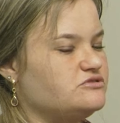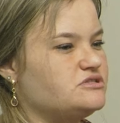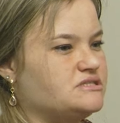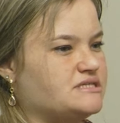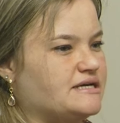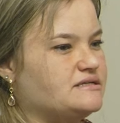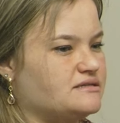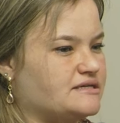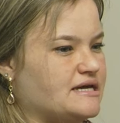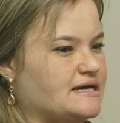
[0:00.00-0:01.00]
sedate
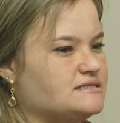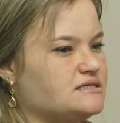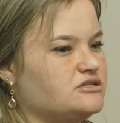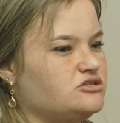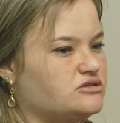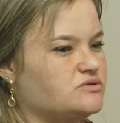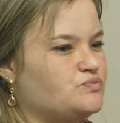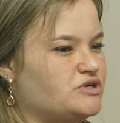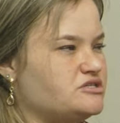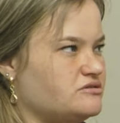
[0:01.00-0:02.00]
the cat and you can
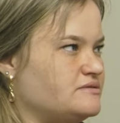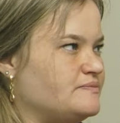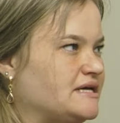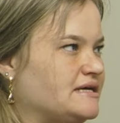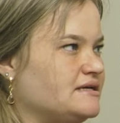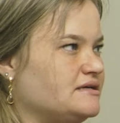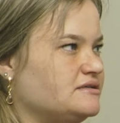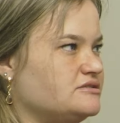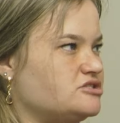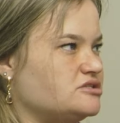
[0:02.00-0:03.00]
press on the bladder
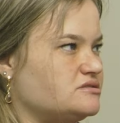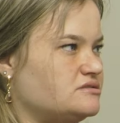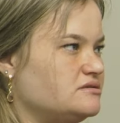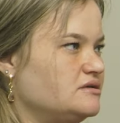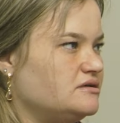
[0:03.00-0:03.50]
and it just